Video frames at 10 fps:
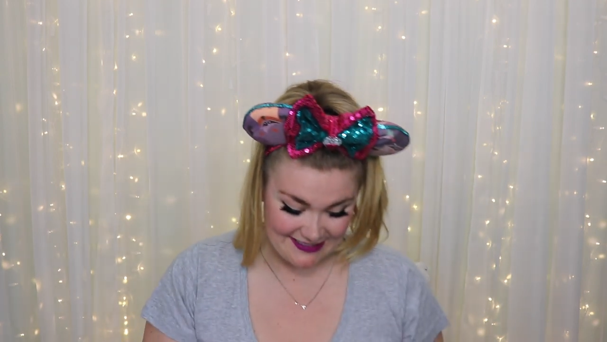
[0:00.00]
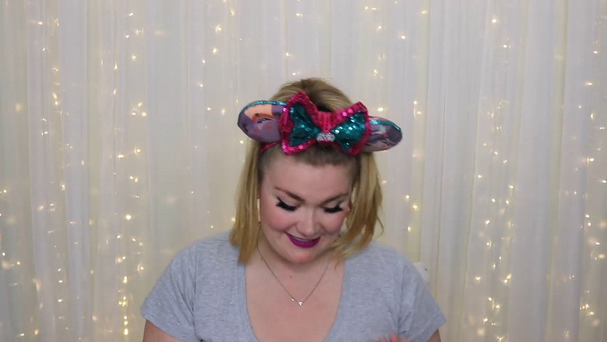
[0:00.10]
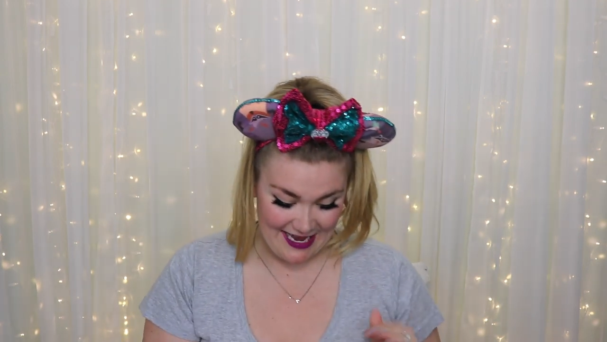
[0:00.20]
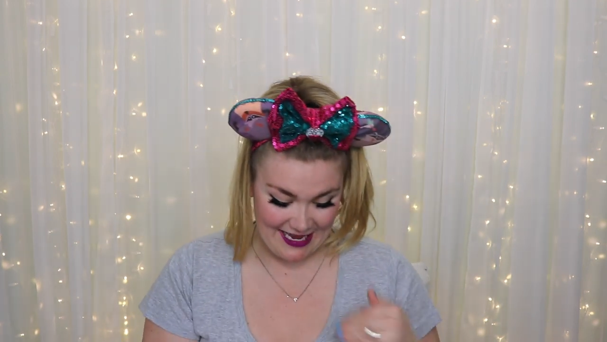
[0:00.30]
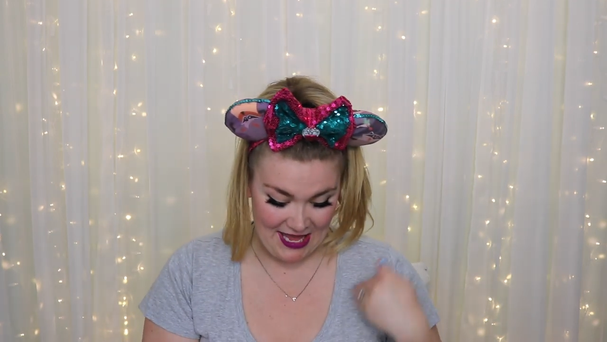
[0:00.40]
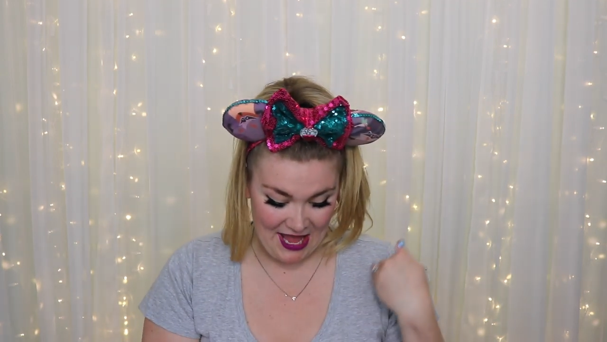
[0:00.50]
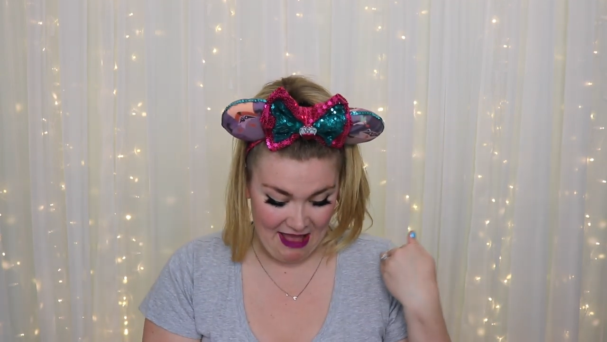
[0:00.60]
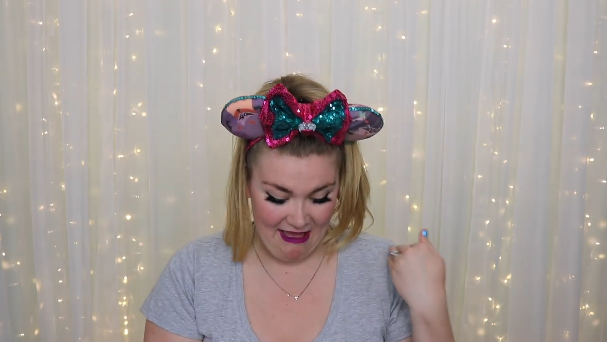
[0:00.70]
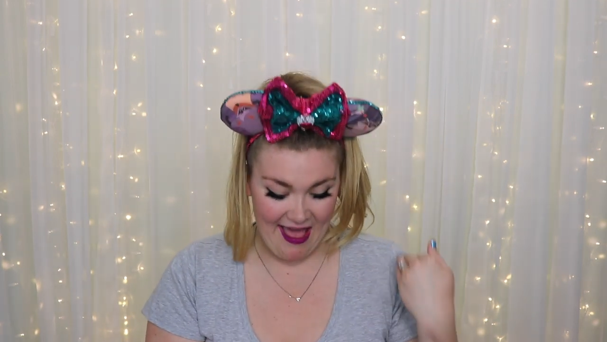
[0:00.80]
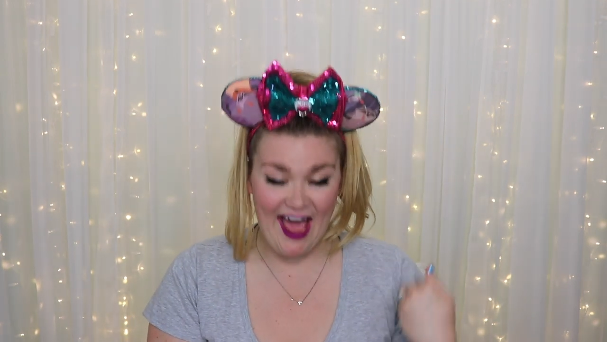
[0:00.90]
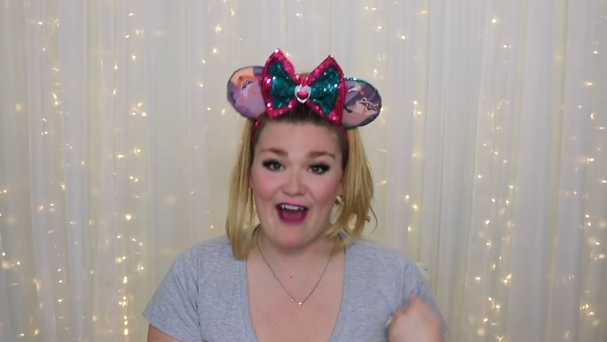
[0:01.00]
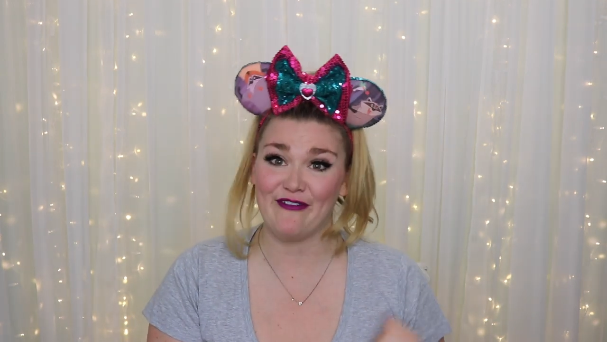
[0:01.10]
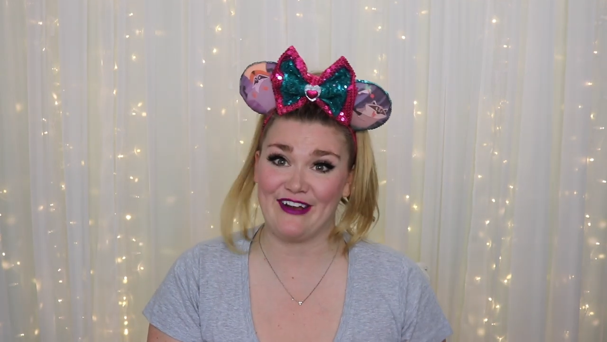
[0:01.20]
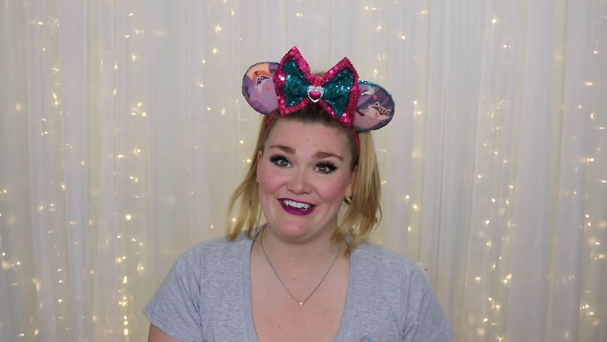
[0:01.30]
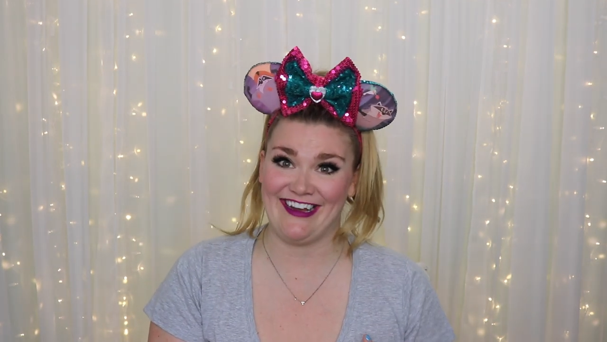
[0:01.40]
that's like
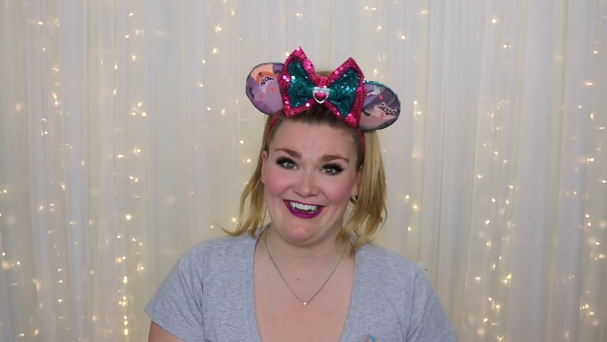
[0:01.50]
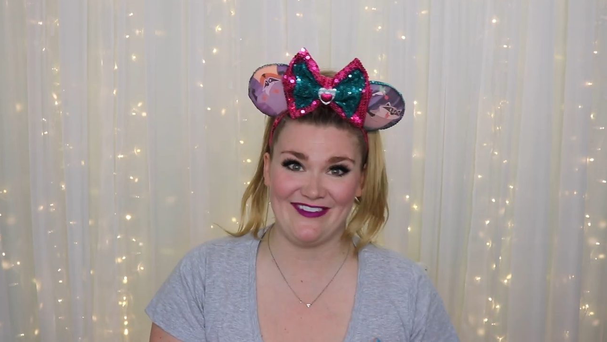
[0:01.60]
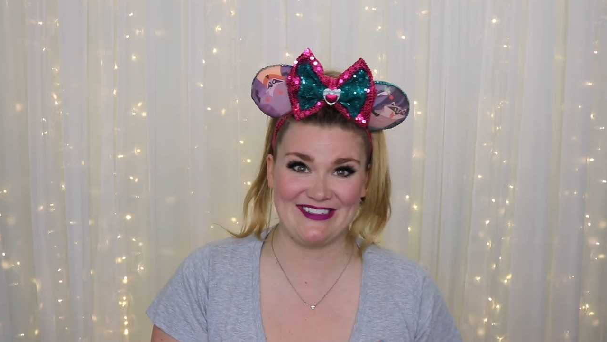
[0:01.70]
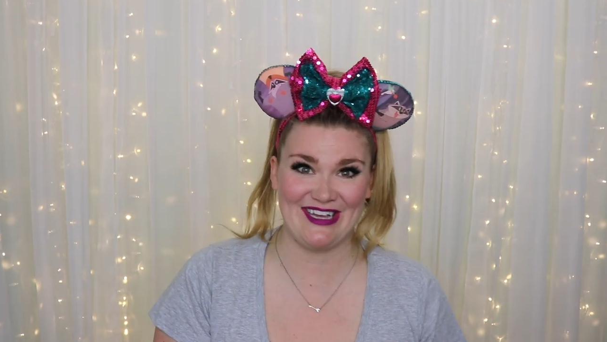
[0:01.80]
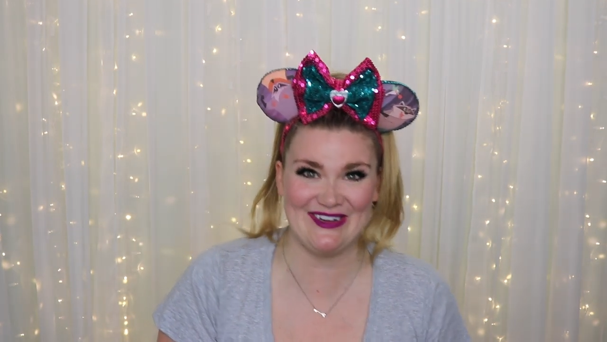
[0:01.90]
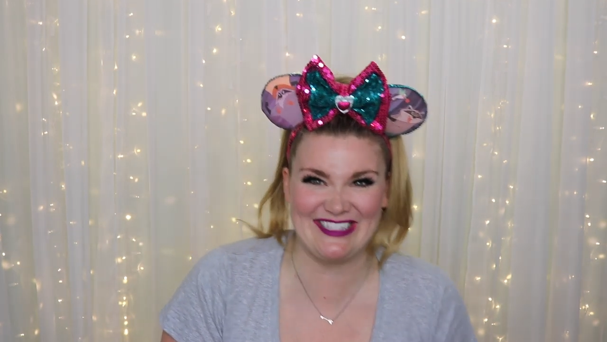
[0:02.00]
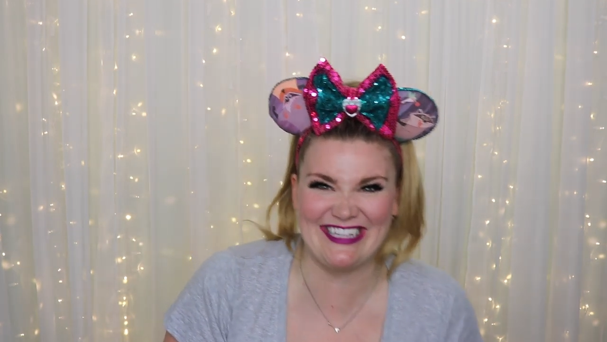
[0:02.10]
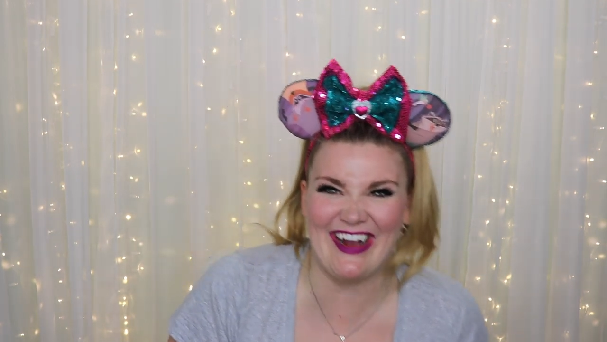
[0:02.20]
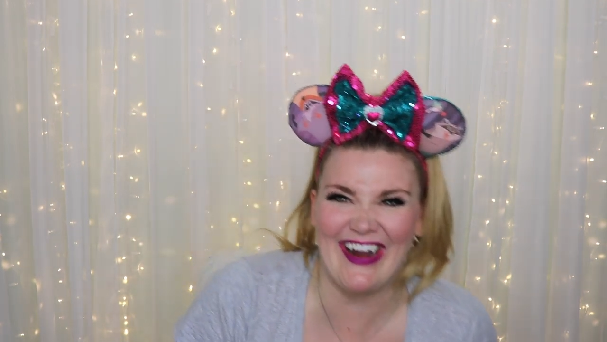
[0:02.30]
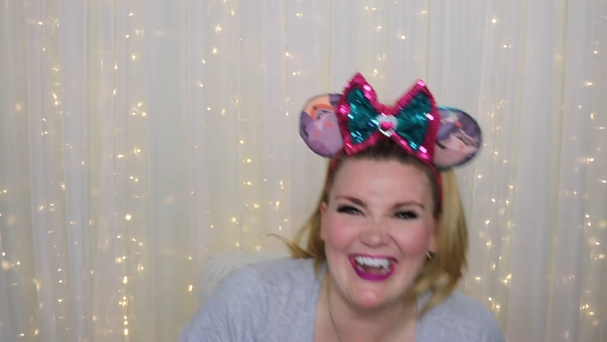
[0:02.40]
halfway done. I'm so sorry.